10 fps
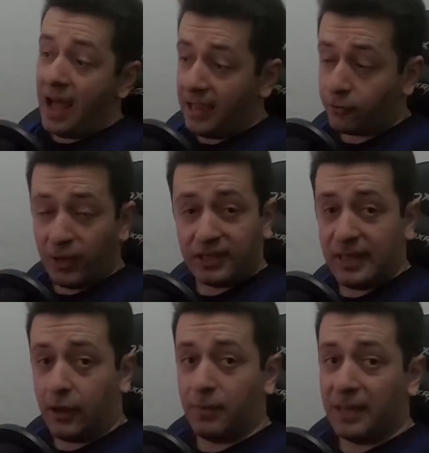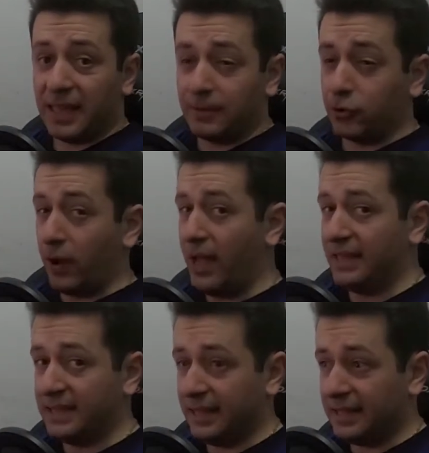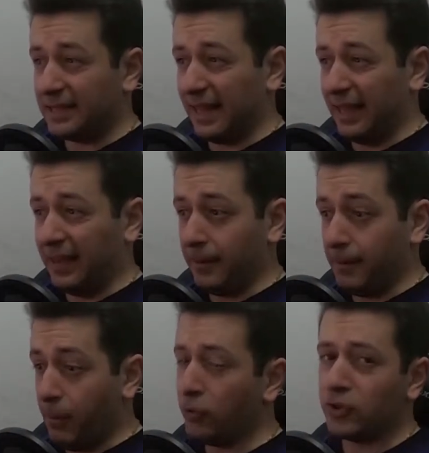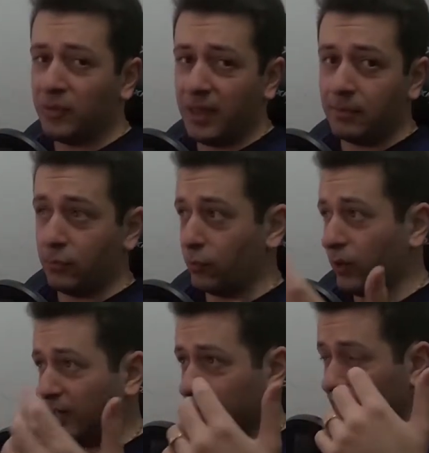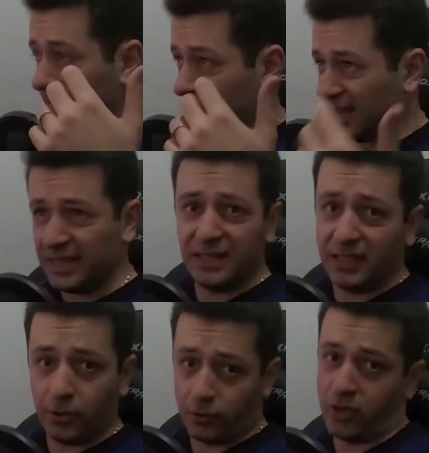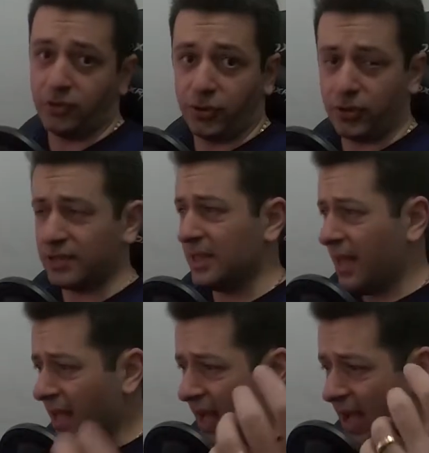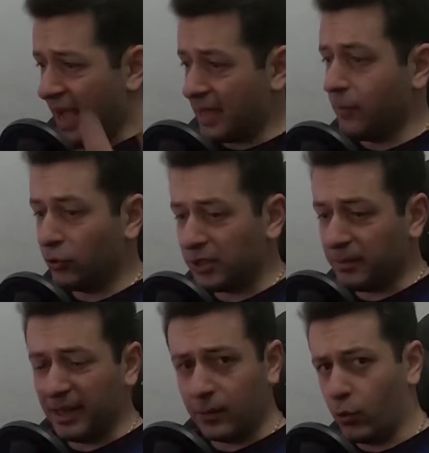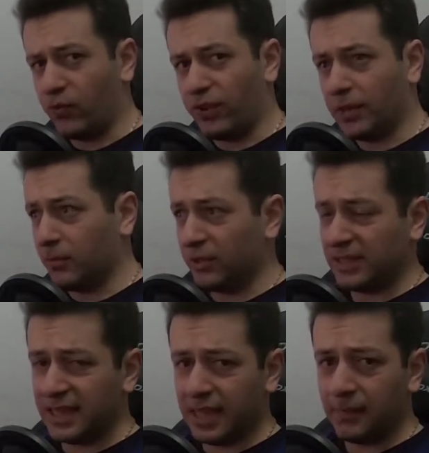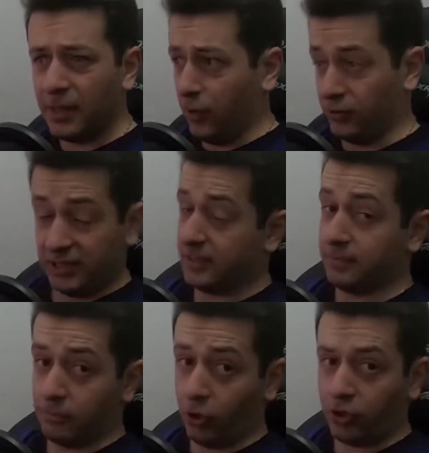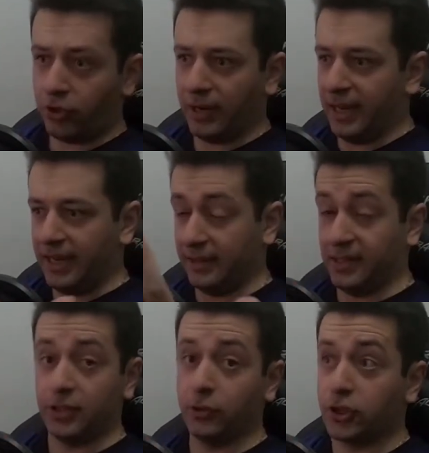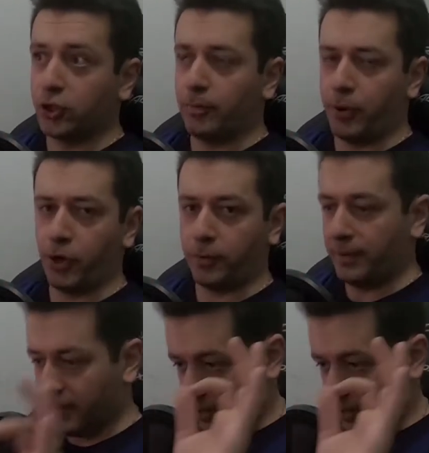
I crank down my games to high settings and most of them run easily on 100 Hz. I mostly play Warframe on this game, on this monitor, and it looks superb.